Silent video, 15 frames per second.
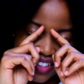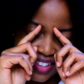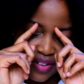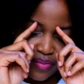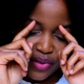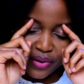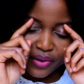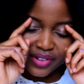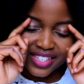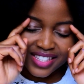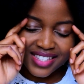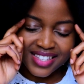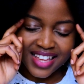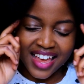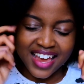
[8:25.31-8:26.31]
the
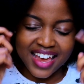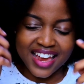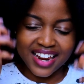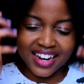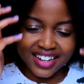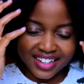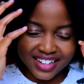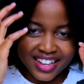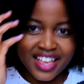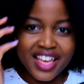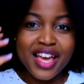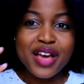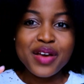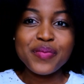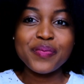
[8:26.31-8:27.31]
most sane,
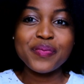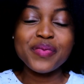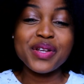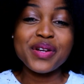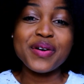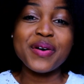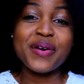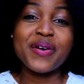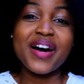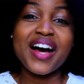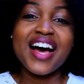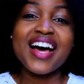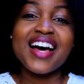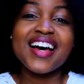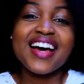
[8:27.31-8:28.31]
you know.